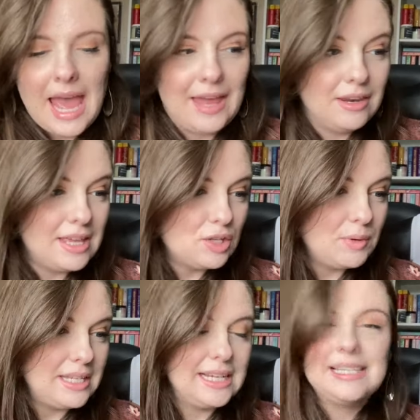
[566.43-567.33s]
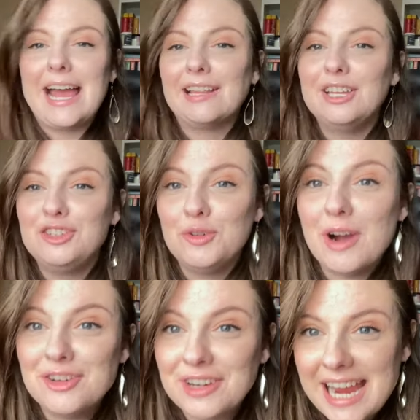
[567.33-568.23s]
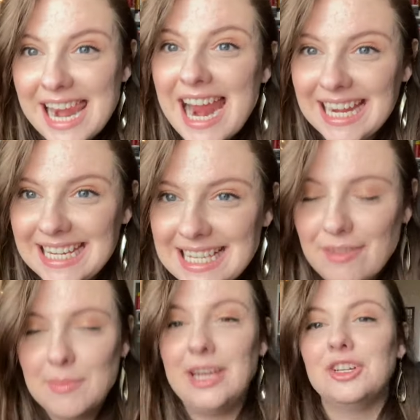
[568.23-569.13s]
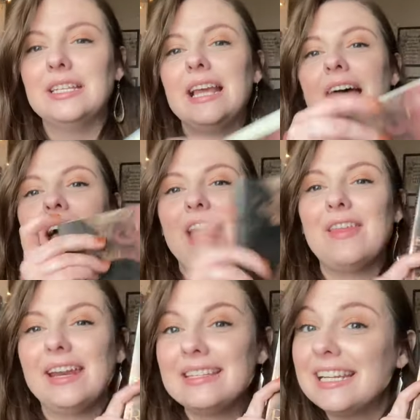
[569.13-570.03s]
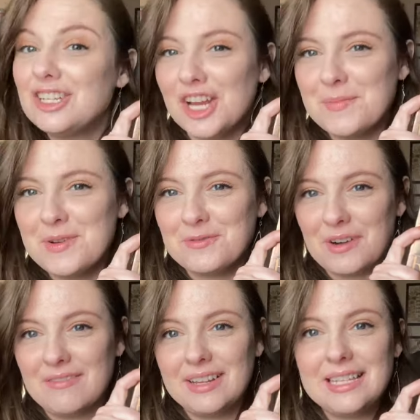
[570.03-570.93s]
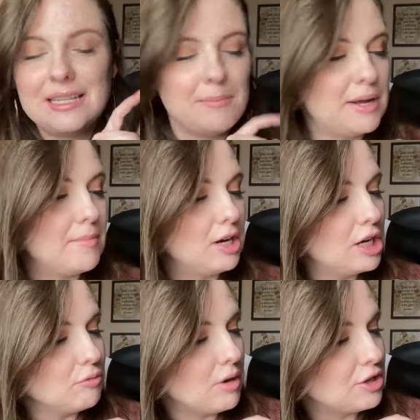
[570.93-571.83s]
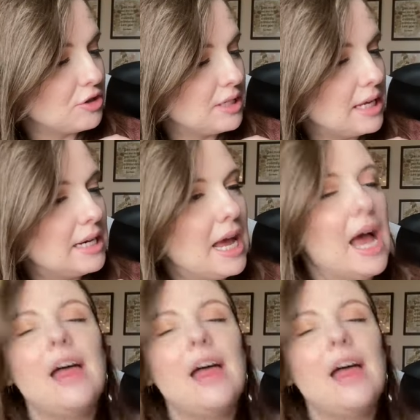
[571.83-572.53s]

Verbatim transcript: And this one is exactly two hundred ninety-seven pages. And that is An Enchantment of Ravens by Margaret Rogerson.